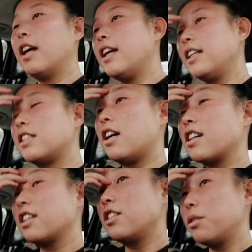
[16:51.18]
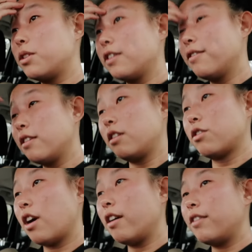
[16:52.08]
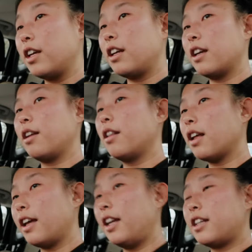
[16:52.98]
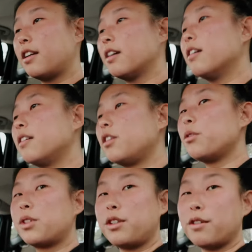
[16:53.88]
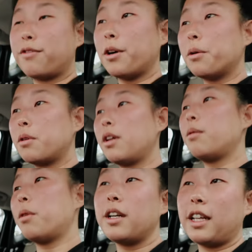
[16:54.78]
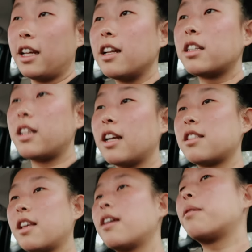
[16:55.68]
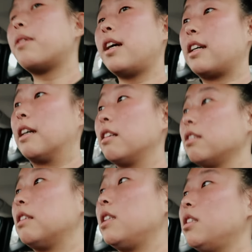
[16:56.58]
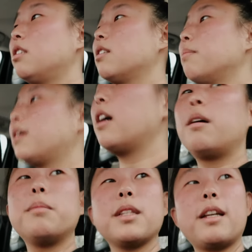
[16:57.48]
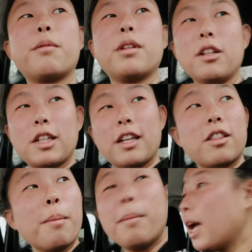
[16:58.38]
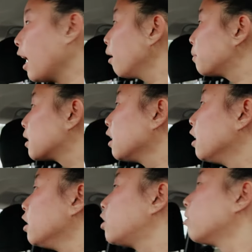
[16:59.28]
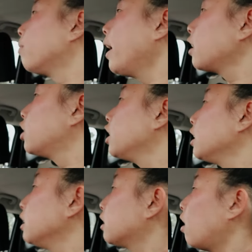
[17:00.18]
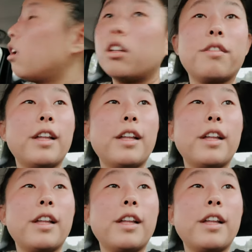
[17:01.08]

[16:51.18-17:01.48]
and it's not conducive in driving and like using the phone in one hand, and that's like what I kind of need sometimes, like when looking at the maps, directions, all of